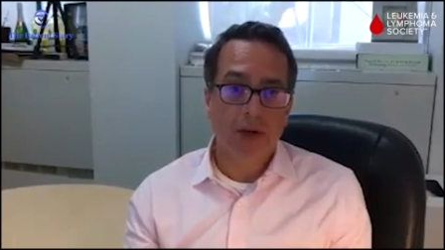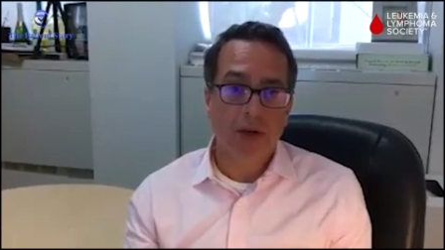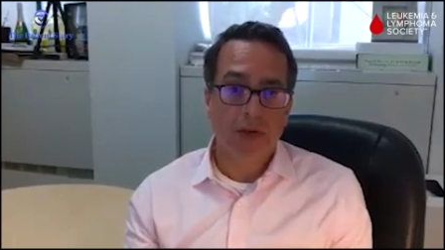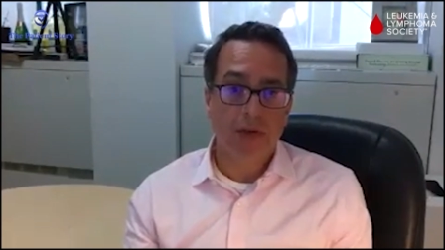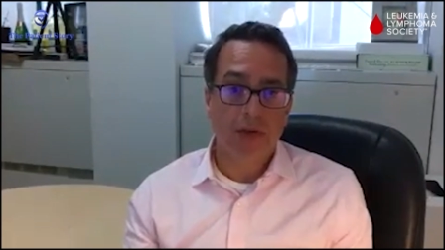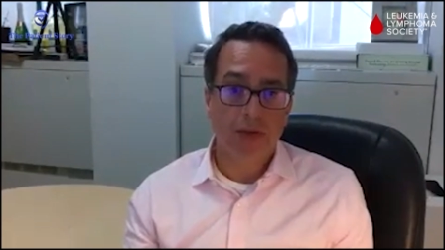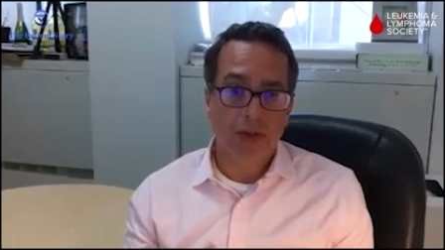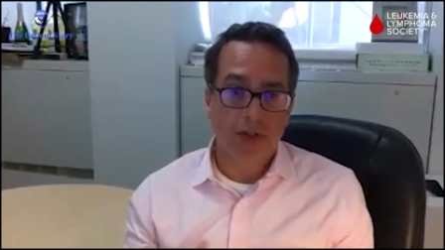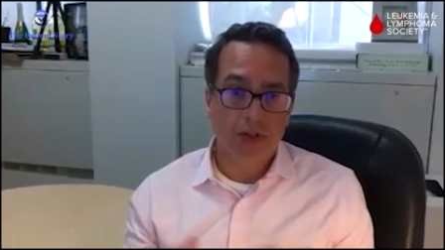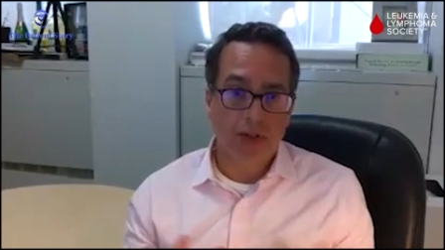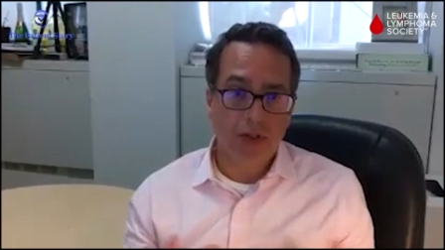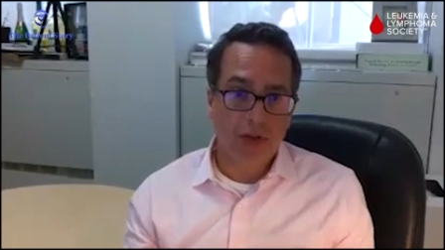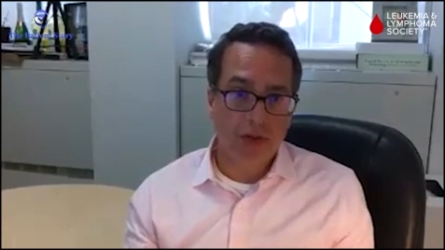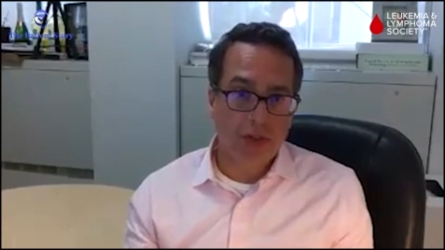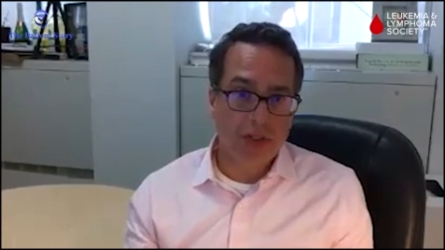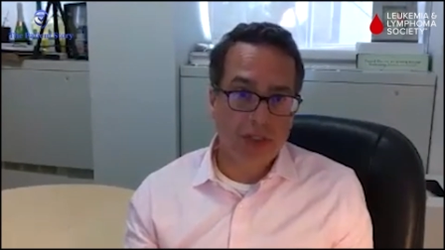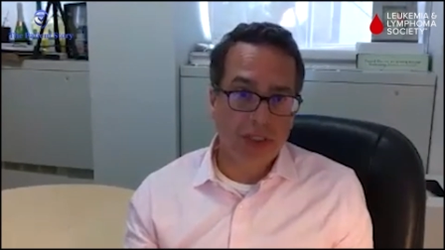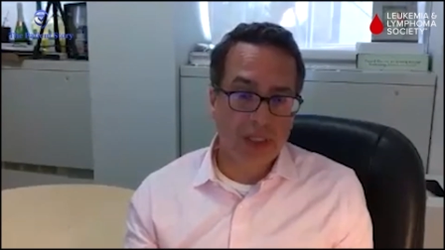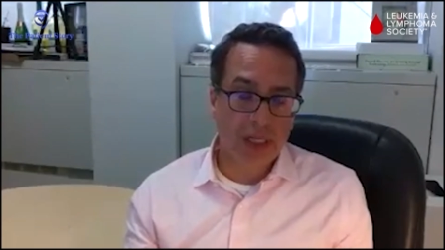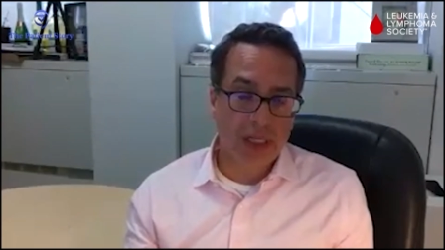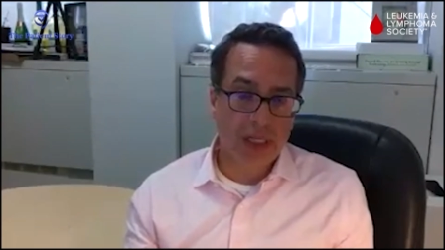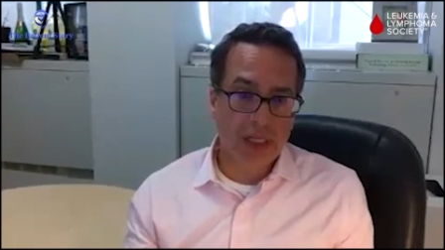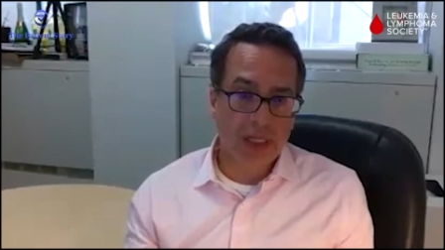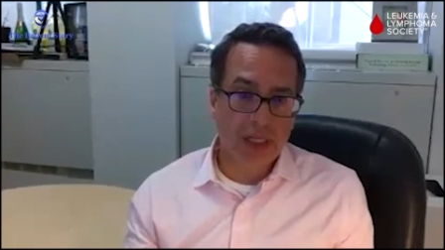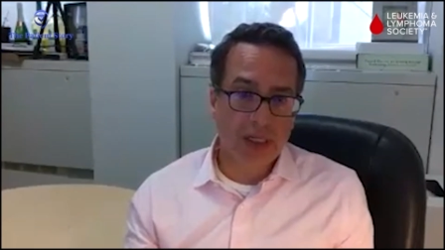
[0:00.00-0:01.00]

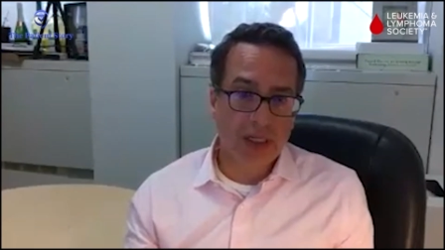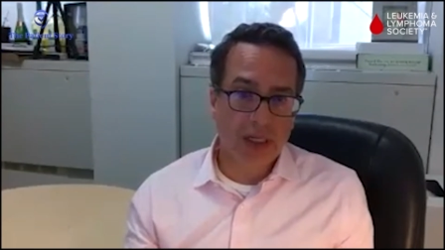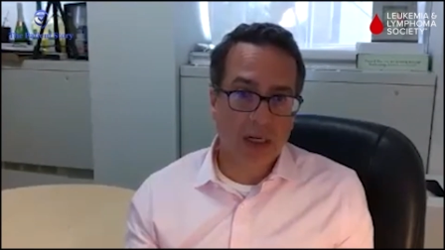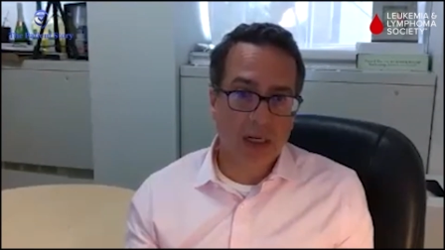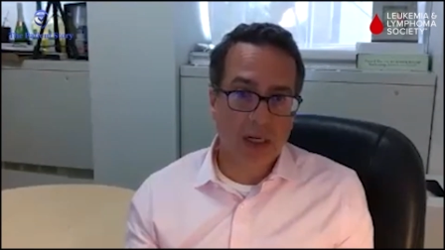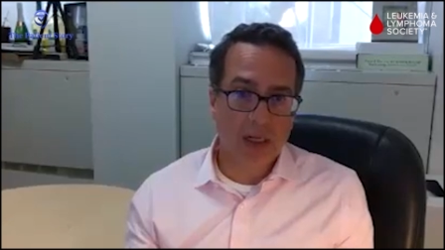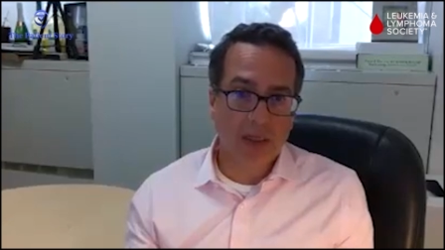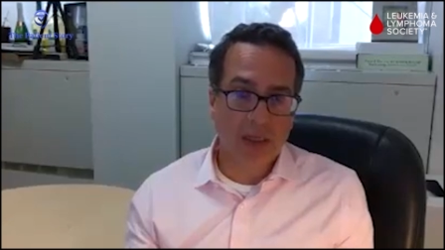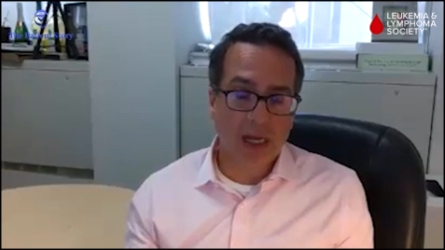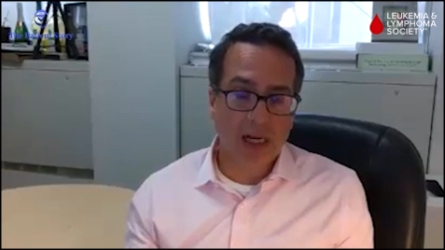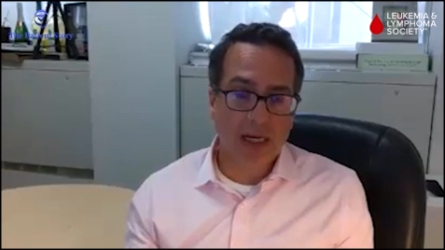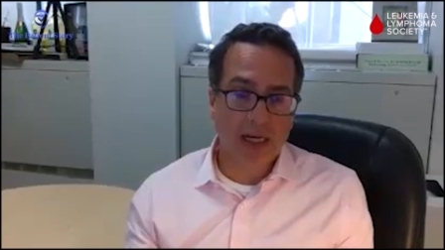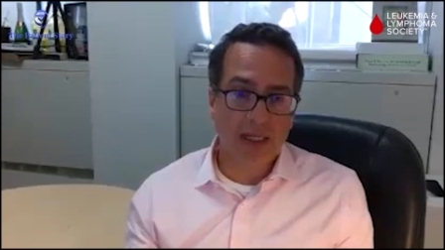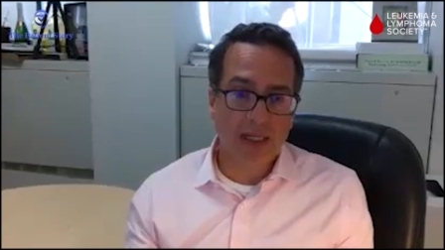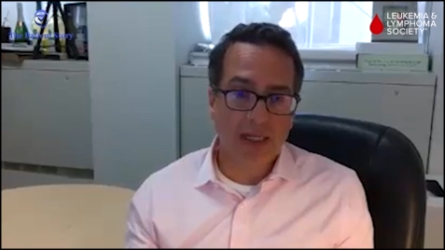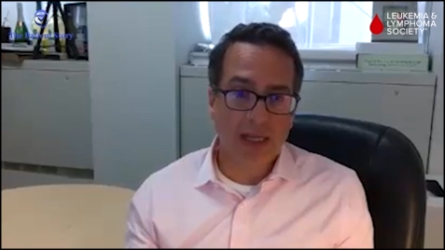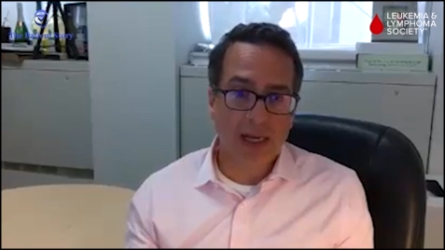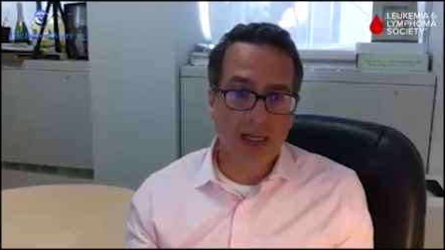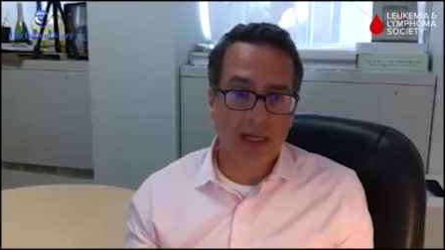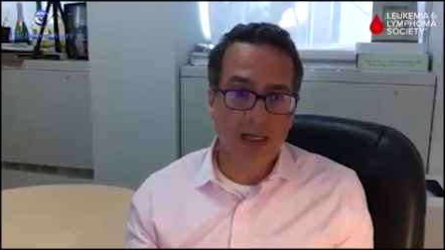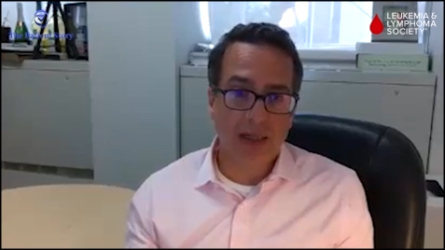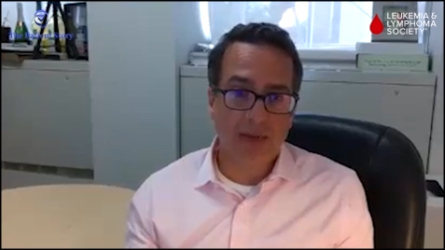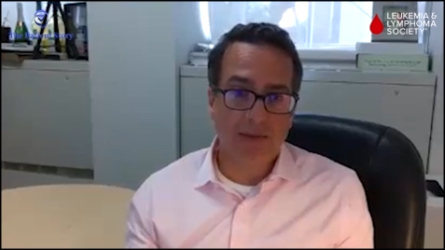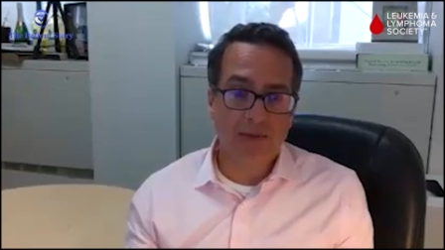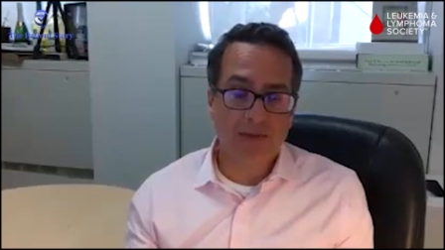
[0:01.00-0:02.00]
reducing a lot of
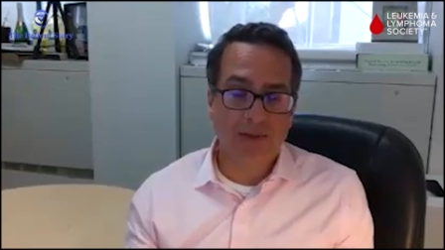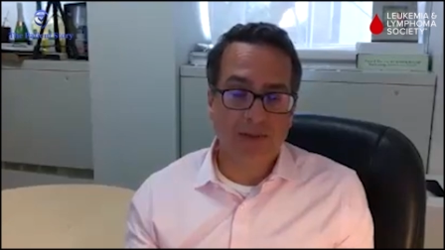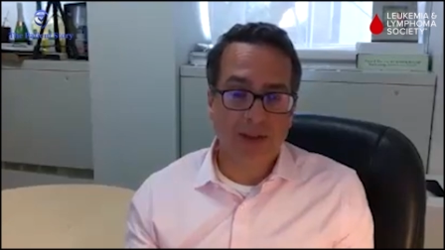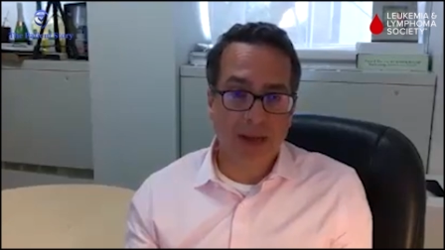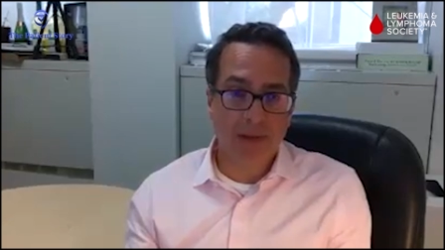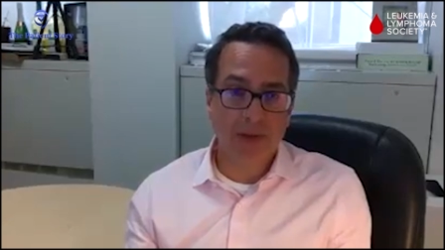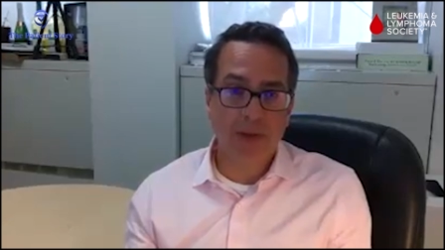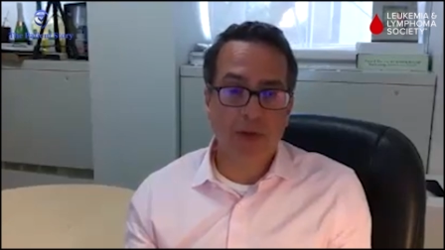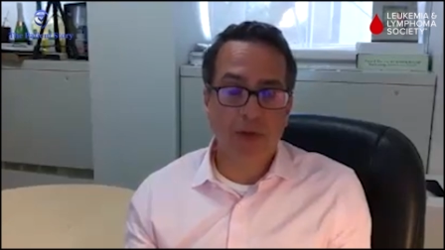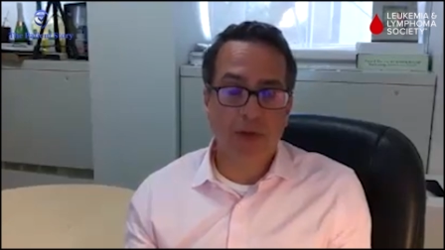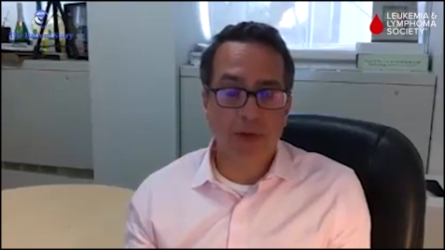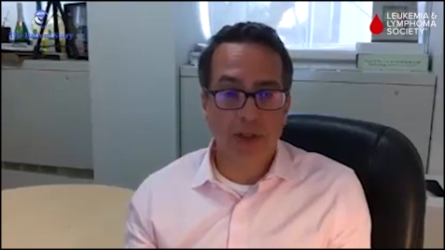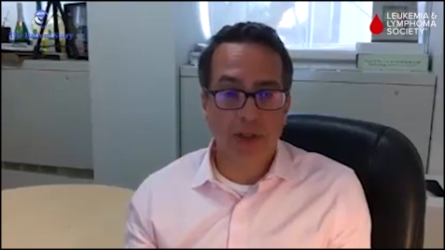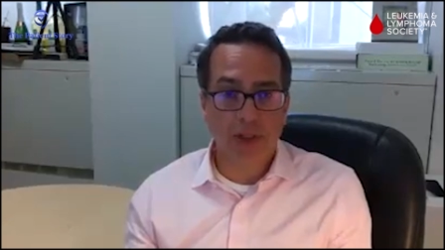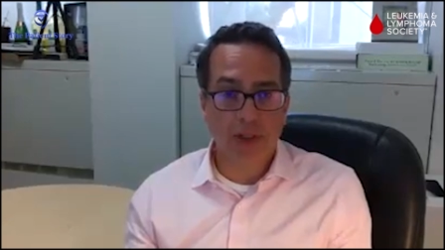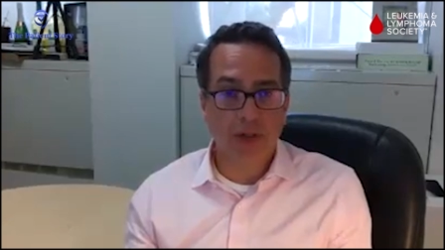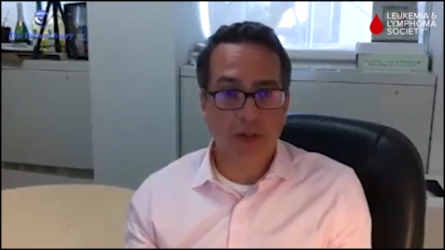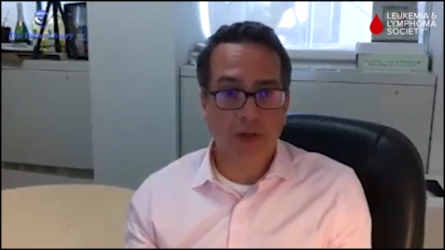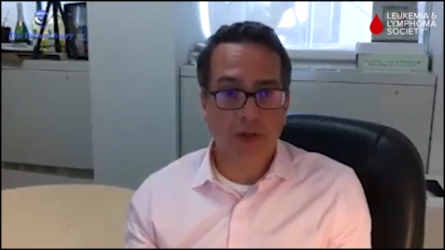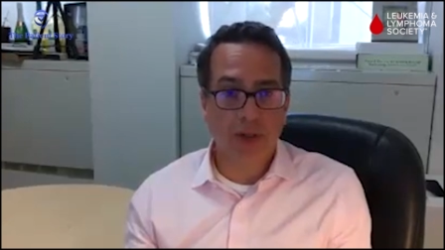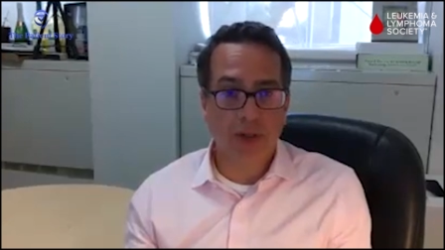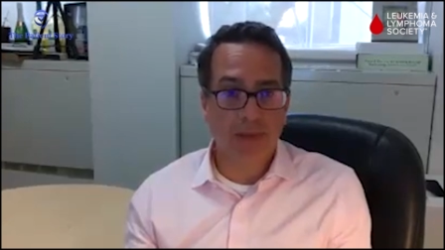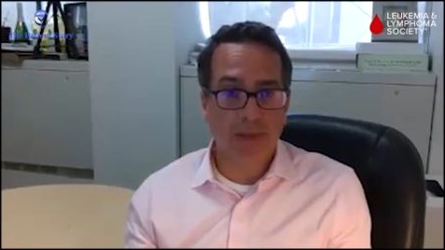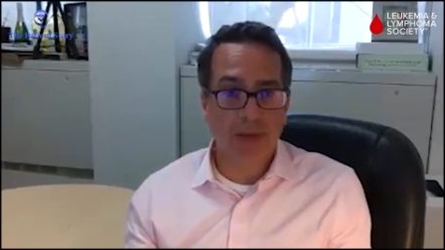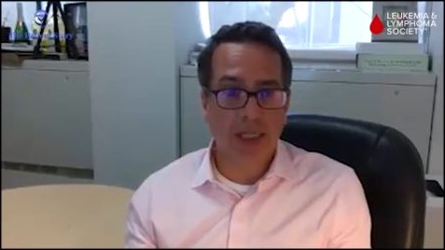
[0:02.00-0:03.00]
that inflammatory
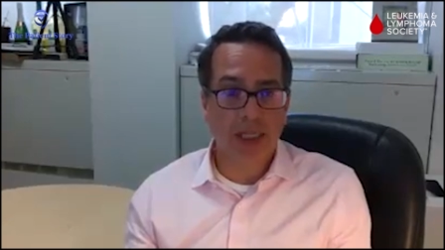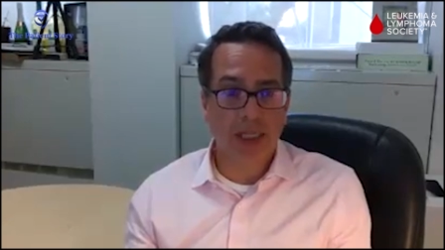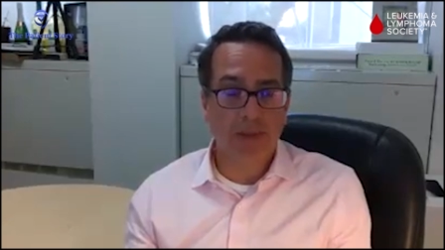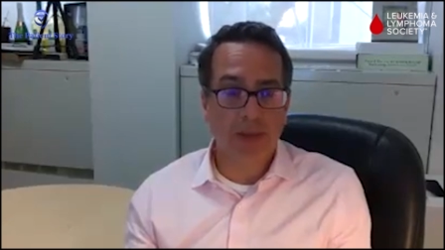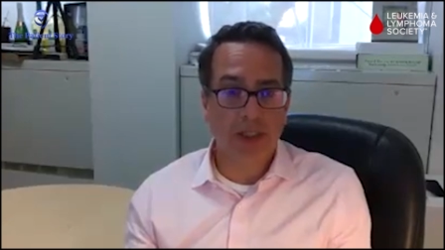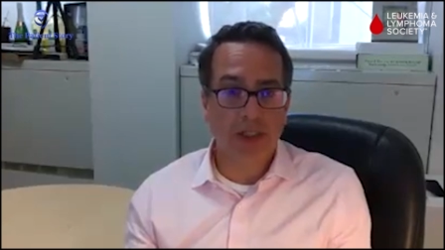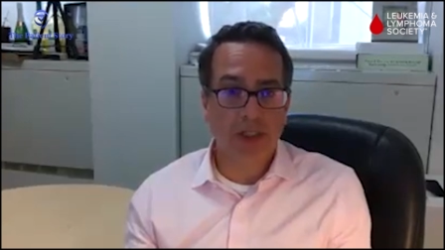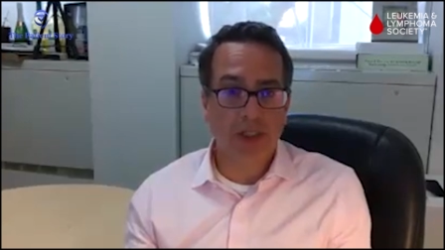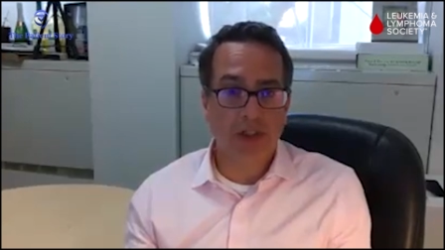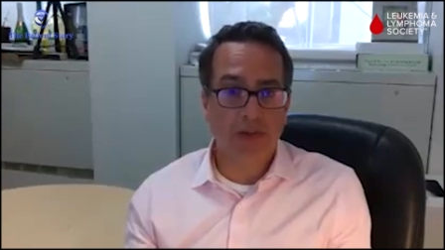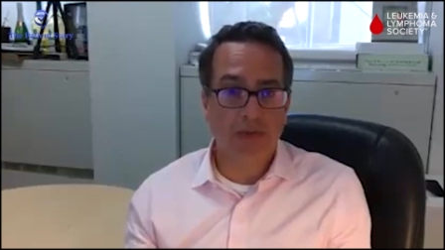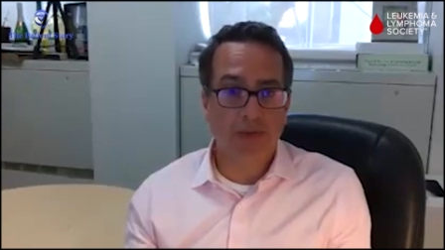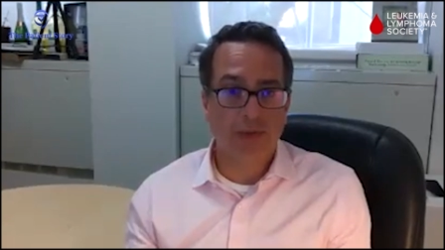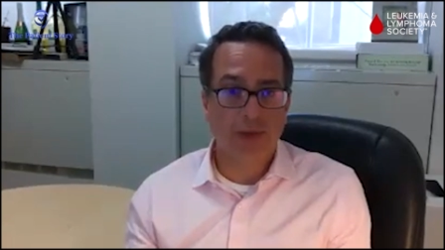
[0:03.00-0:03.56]
cue that makes patients